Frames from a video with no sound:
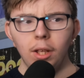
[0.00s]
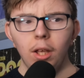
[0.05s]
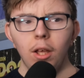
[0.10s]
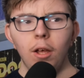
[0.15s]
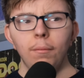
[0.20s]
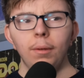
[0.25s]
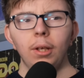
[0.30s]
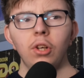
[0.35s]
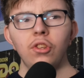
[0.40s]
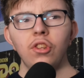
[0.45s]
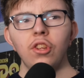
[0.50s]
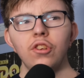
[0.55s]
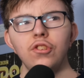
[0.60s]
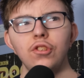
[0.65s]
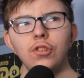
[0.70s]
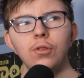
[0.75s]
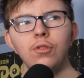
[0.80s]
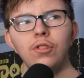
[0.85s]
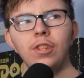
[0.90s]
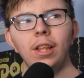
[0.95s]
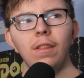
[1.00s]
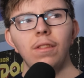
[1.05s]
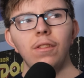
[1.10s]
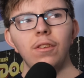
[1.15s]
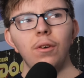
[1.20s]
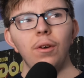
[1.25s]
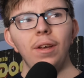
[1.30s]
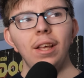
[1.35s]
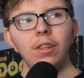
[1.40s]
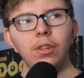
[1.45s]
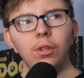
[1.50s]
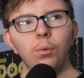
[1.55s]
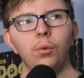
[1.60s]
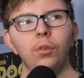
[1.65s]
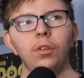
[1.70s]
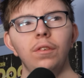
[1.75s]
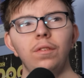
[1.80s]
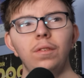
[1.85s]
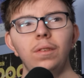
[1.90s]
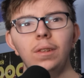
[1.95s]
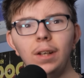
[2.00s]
because I do think that It's a Wonderful